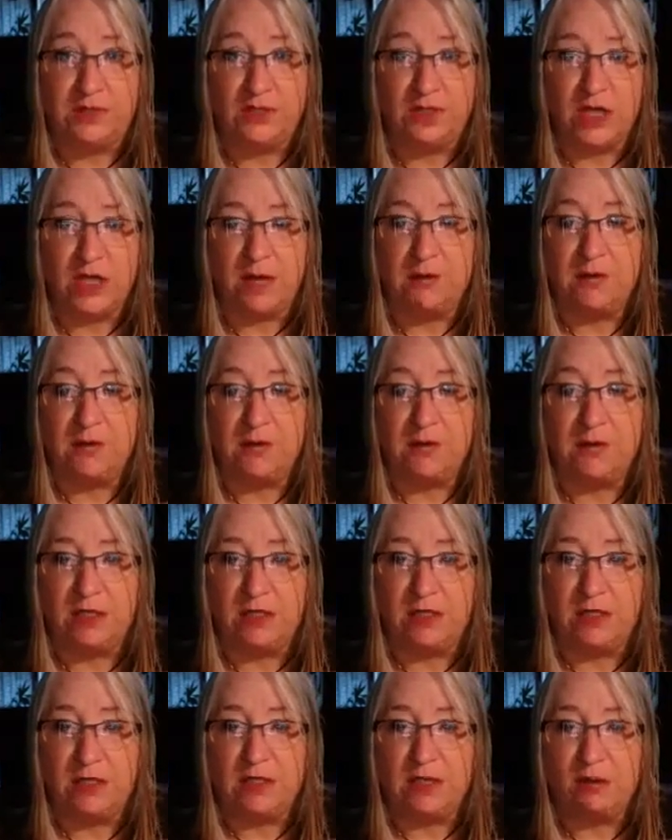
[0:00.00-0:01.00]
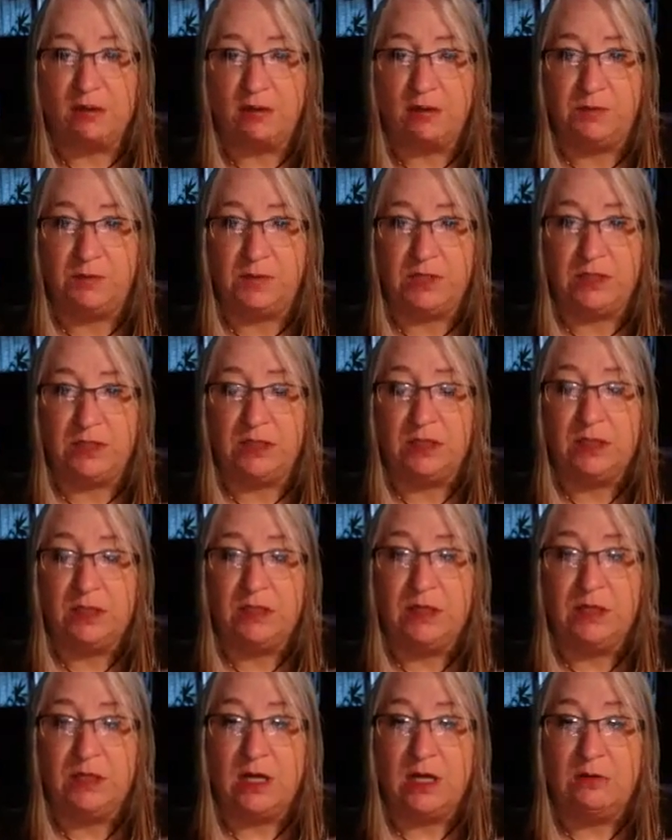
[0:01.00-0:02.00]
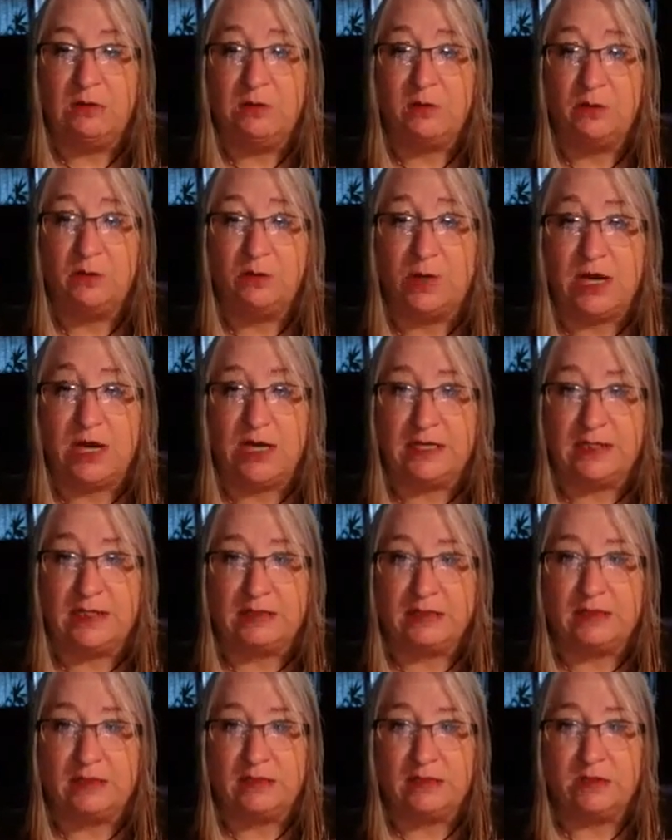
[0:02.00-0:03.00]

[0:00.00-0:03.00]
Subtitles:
to not put anything that would be raised.